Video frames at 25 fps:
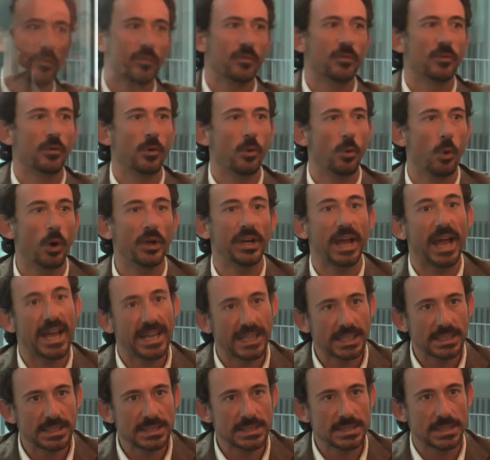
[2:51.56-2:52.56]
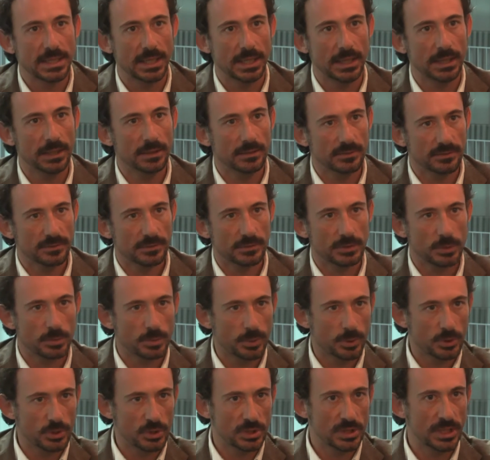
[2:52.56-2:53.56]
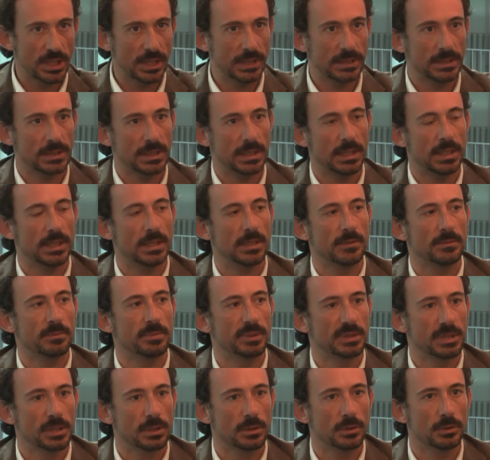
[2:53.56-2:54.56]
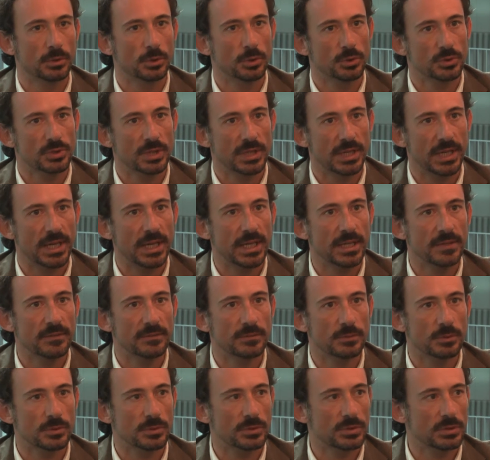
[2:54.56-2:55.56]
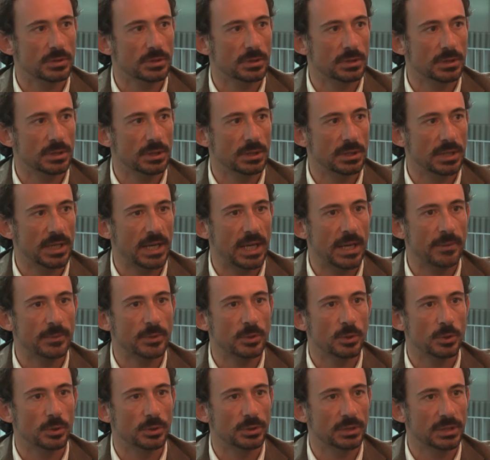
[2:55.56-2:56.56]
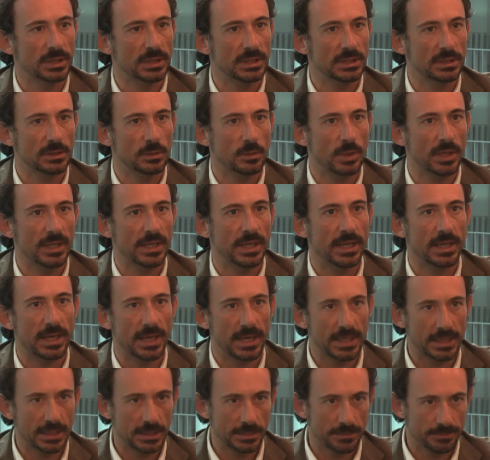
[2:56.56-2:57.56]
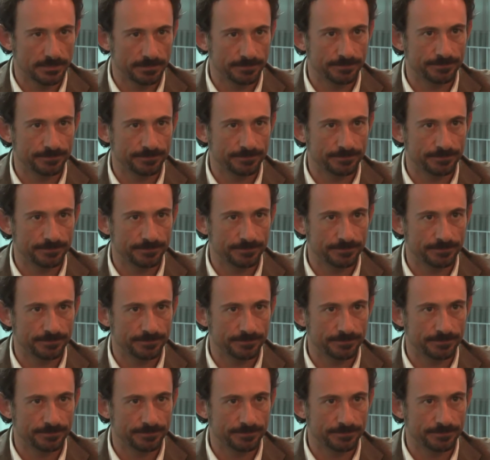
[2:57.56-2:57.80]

For what I can say, for the project that, in particular those that I'm coordinating, the one that I